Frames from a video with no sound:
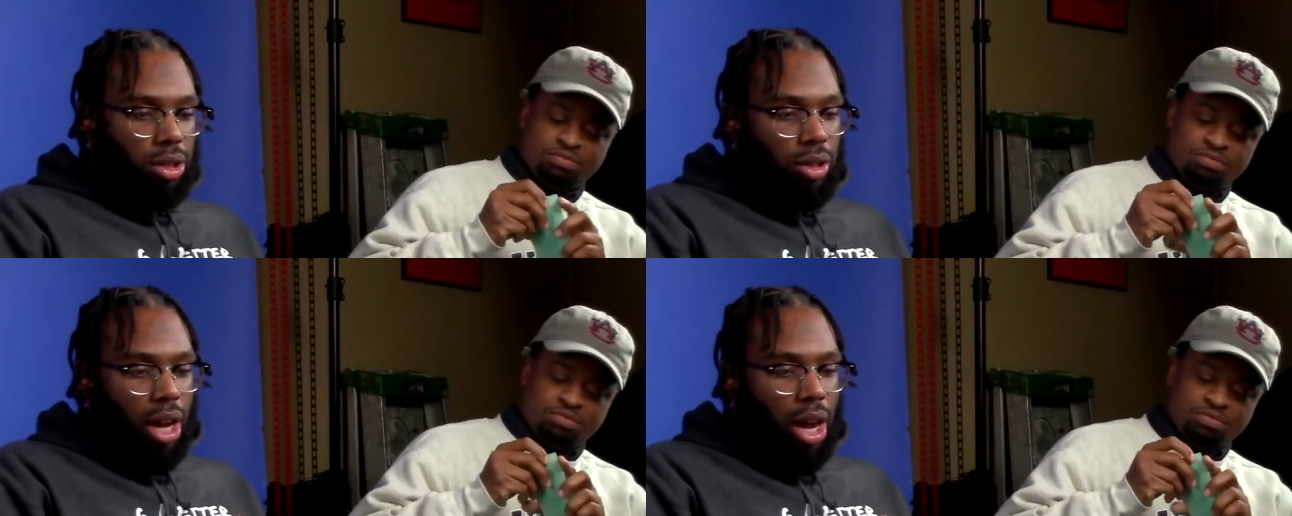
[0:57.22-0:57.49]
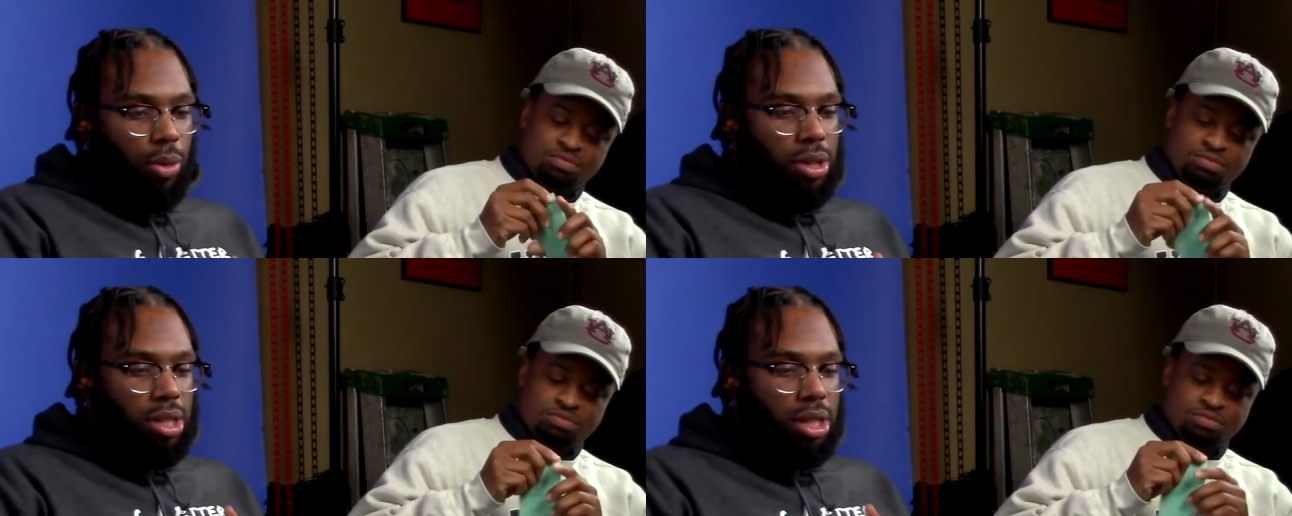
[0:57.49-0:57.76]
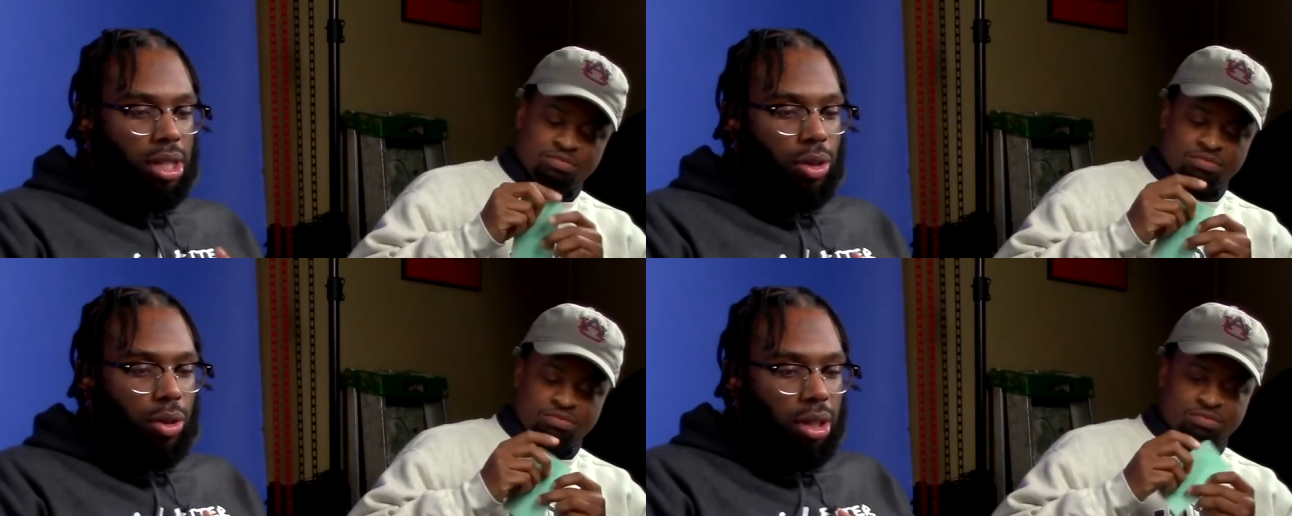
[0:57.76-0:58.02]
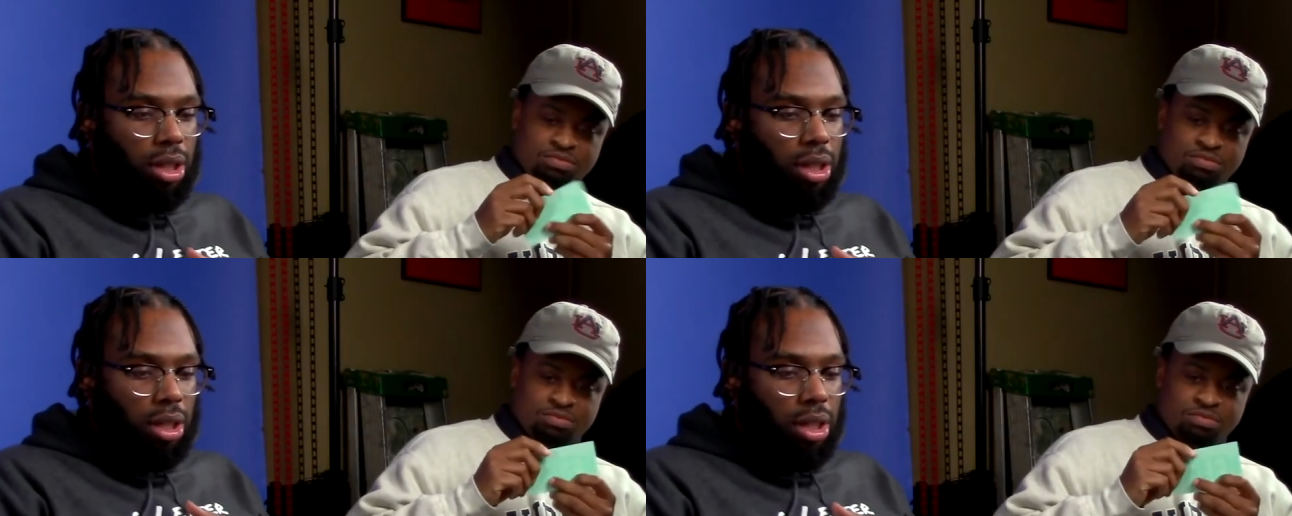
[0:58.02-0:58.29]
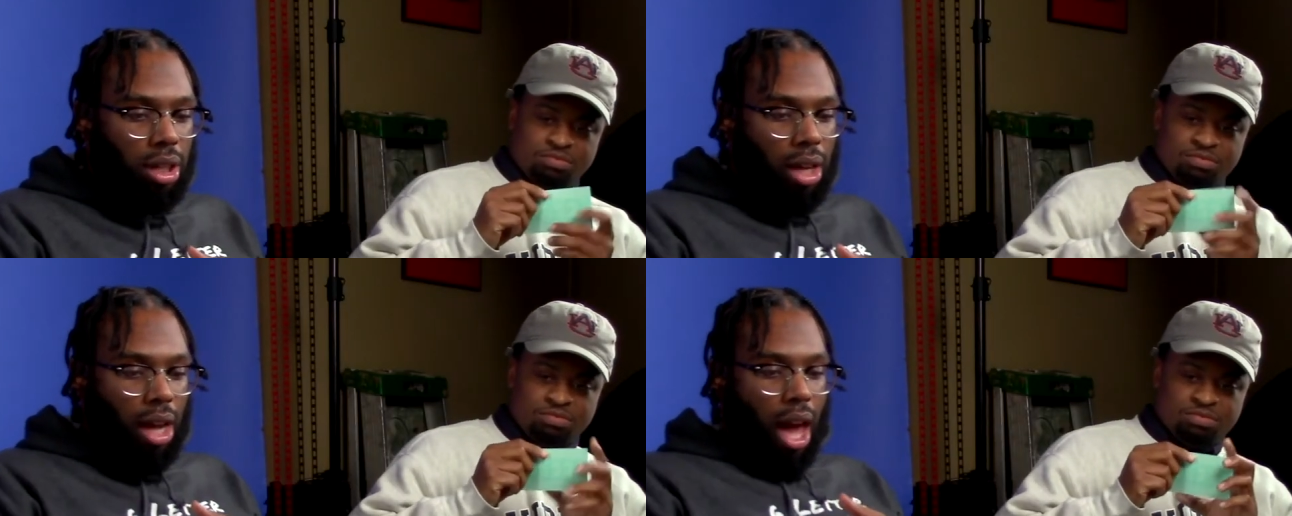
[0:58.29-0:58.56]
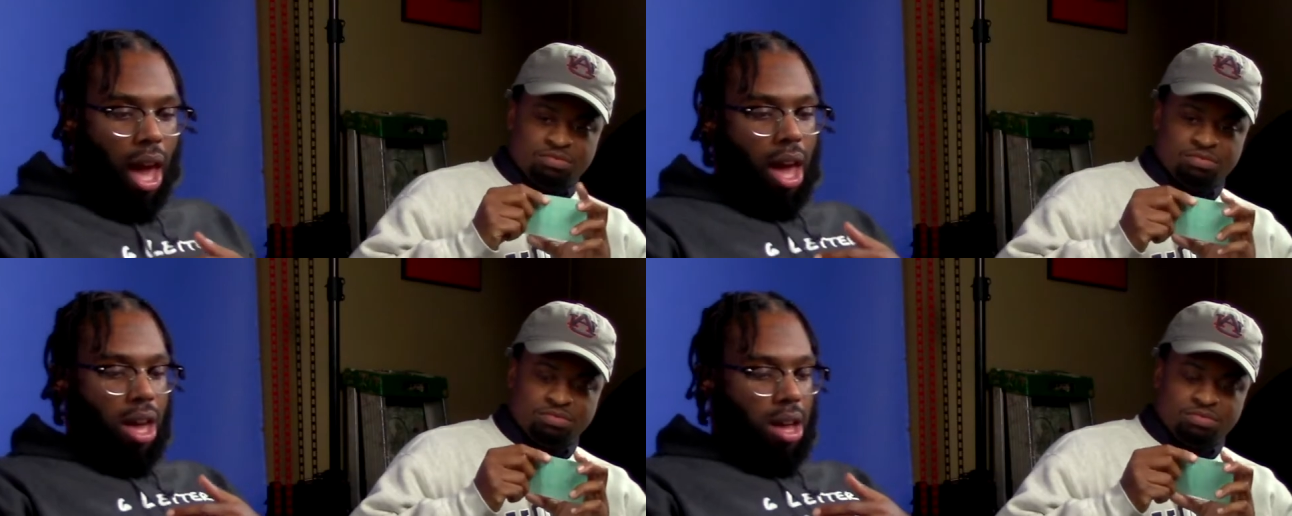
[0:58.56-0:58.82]
Speaker 1: now we secretly look
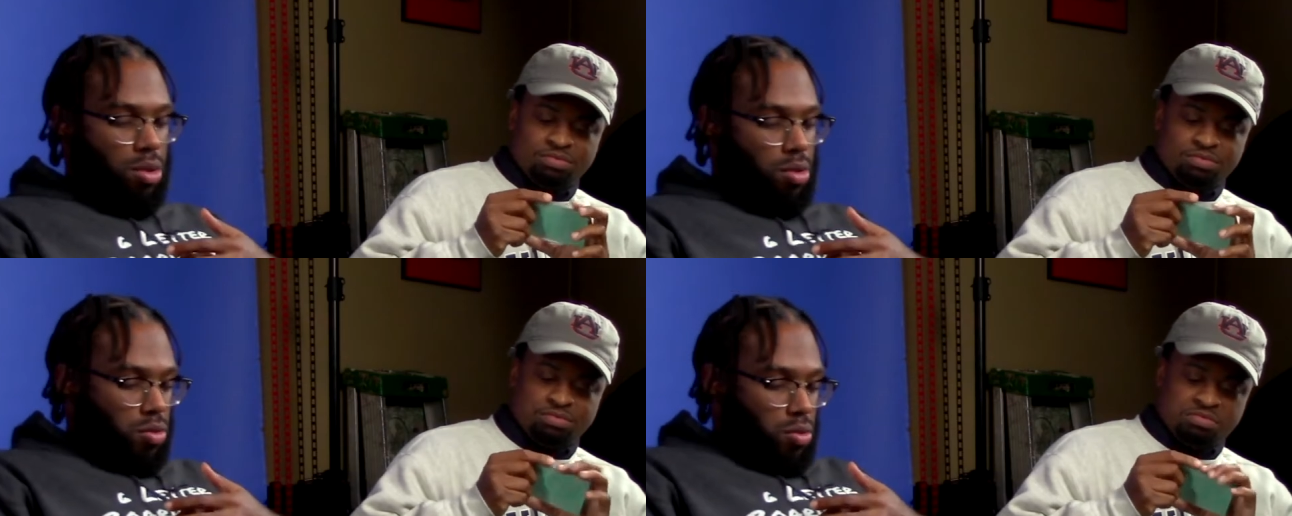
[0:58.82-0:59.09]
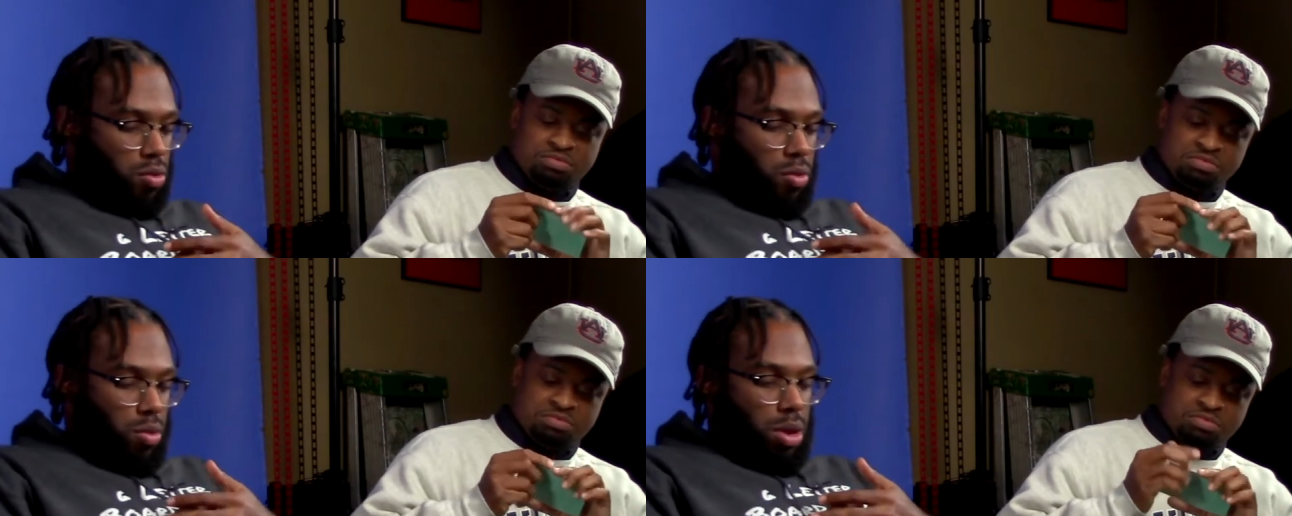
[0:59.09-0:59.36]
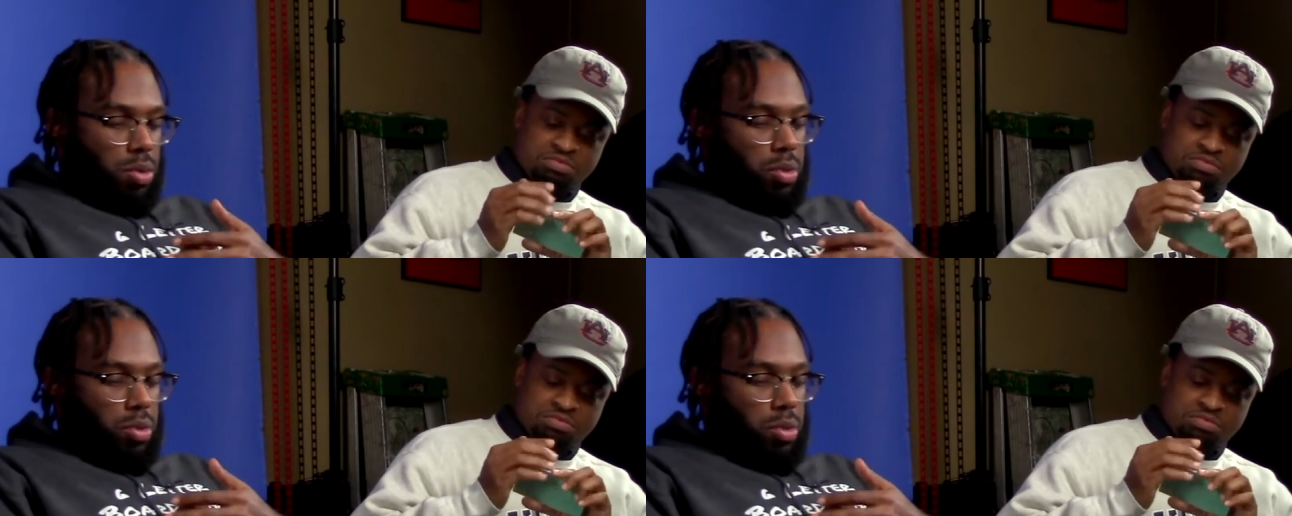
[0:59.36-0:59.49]
at what we're